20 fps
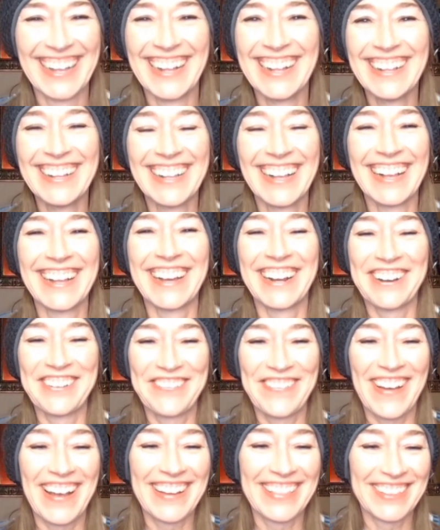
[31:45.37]
I gotta
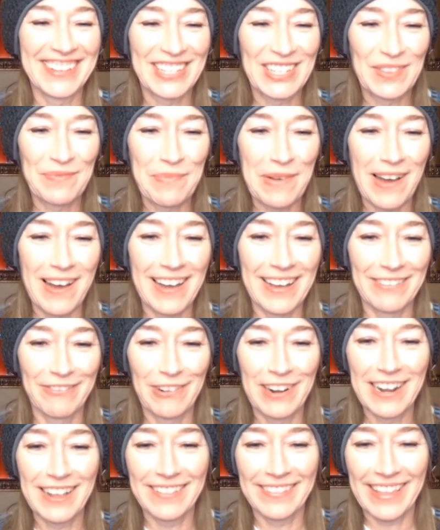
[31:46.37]
find this spot.
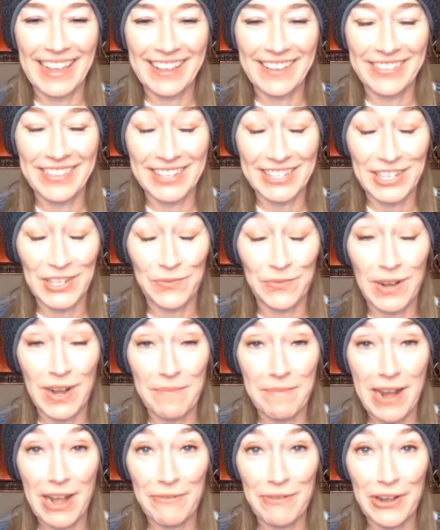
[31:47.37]
What a, like, this is one
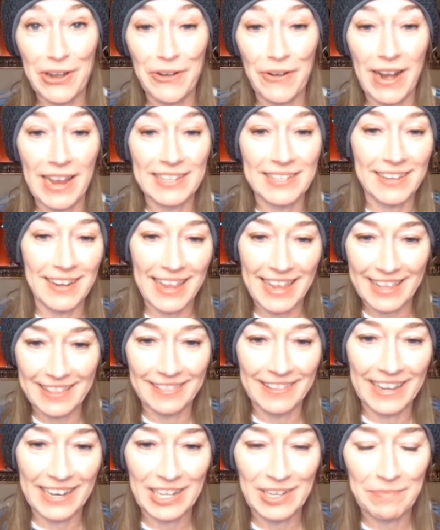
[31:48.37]
of my regrets that I
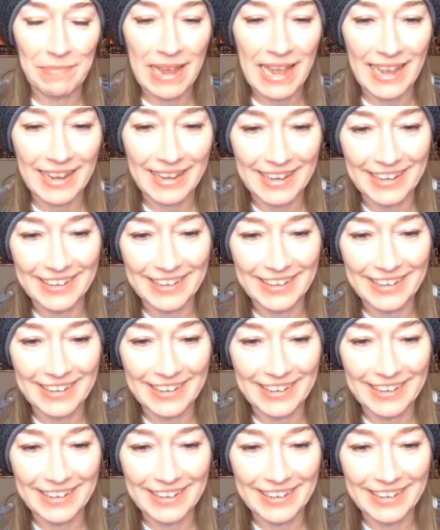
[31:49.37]
clicked back